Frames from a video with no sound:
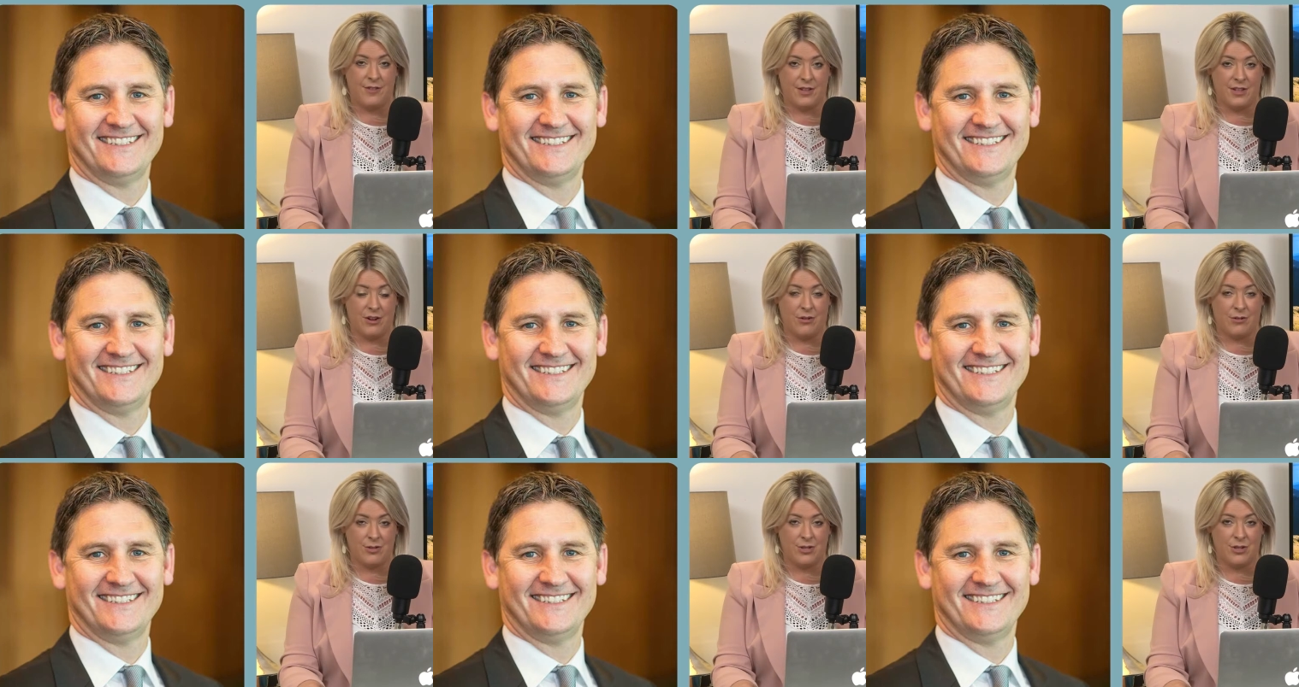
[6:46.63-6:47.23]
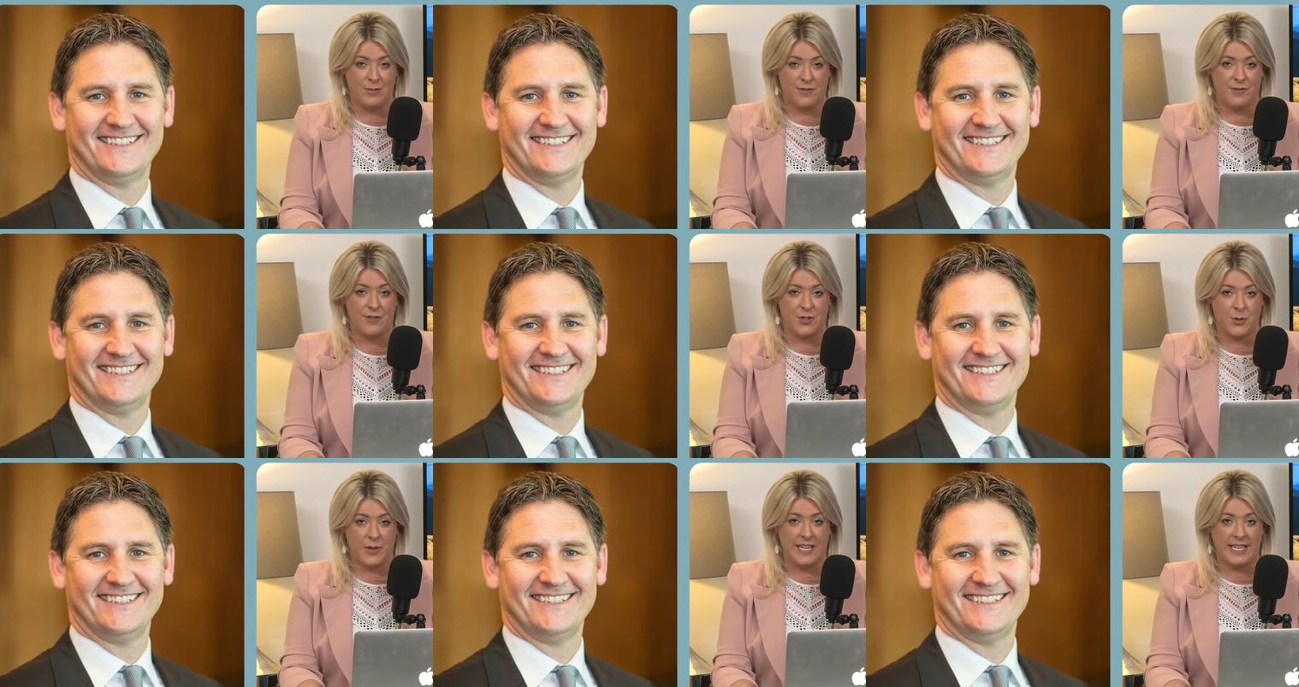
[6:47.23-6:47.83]
Speaker 1: for the long term
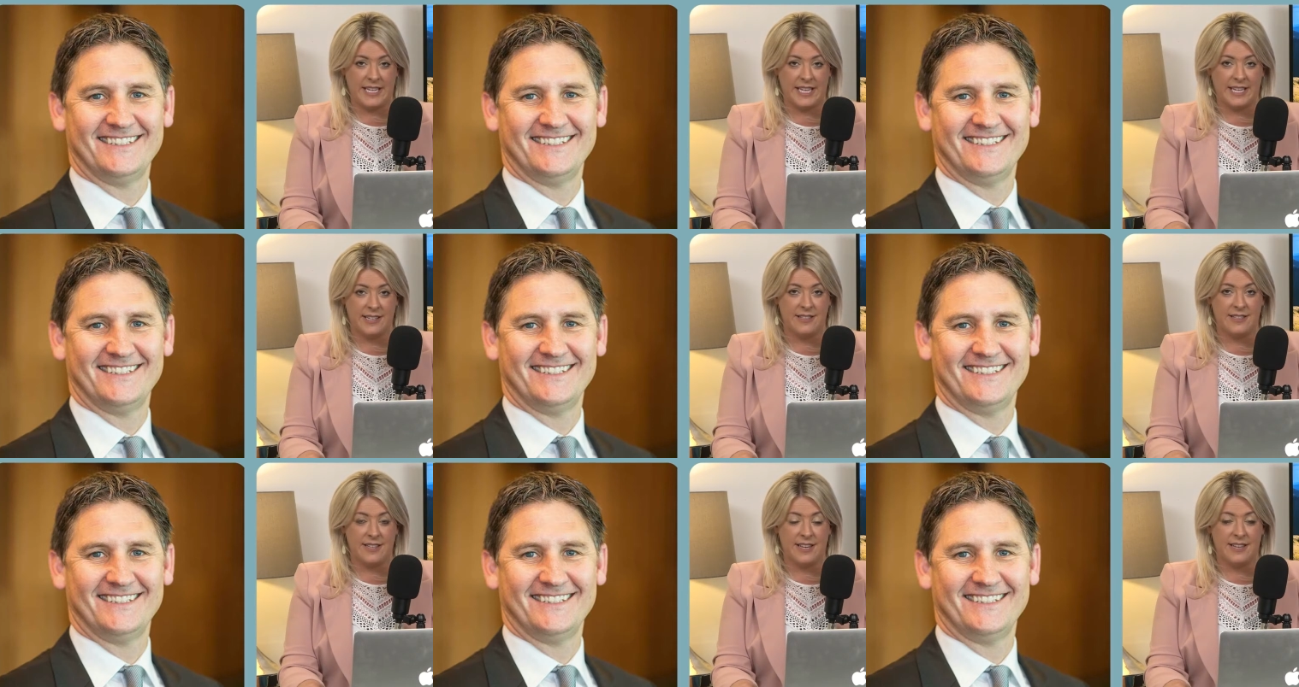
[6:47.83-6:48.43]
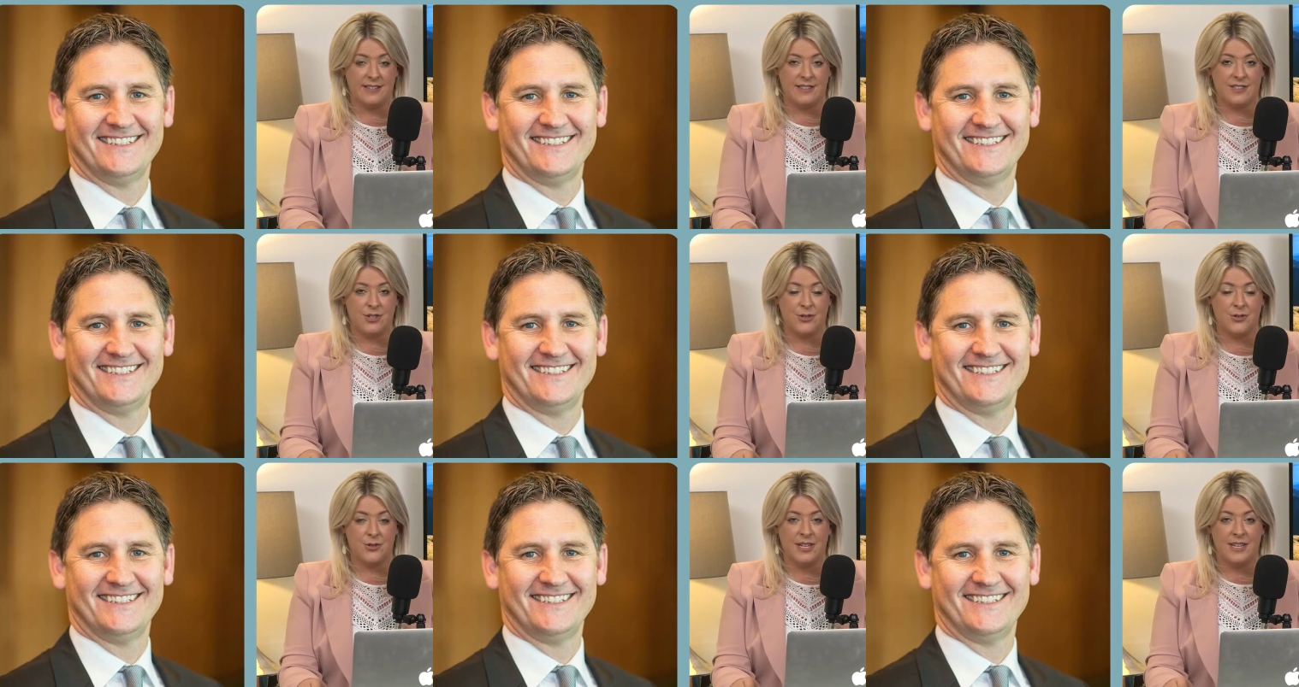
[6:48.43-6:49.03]
and for twenty years, and
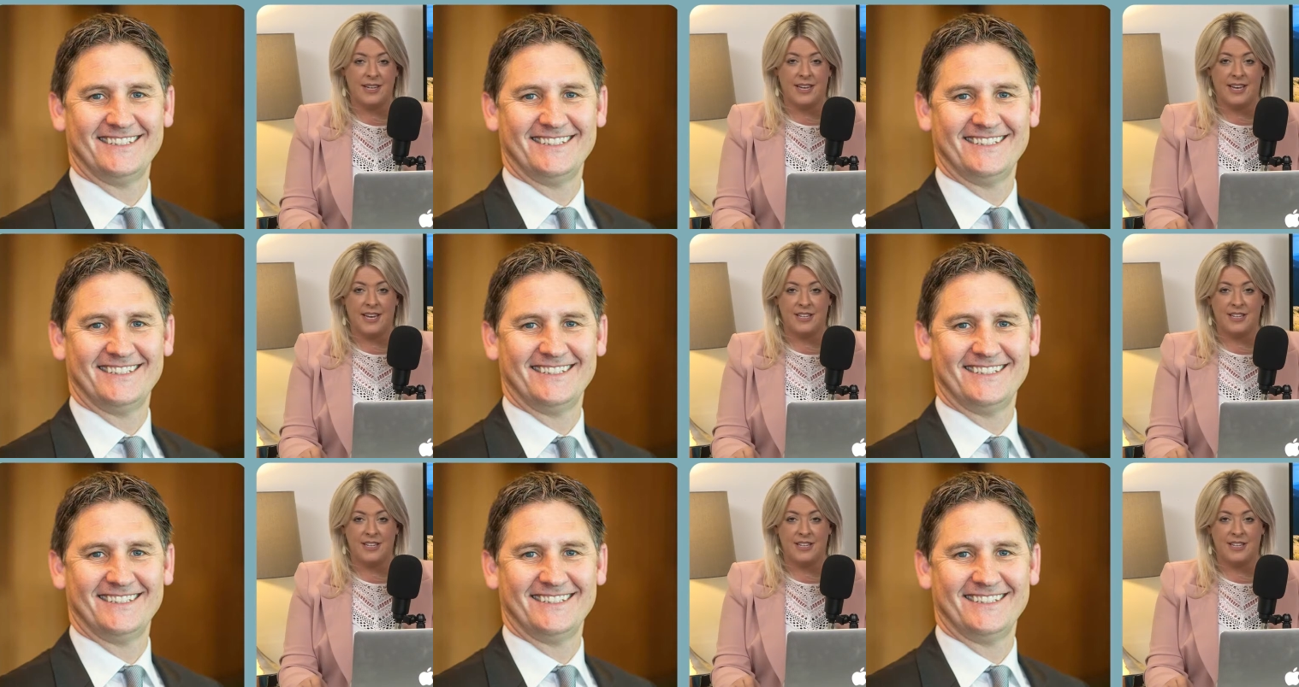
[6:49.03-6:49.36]
to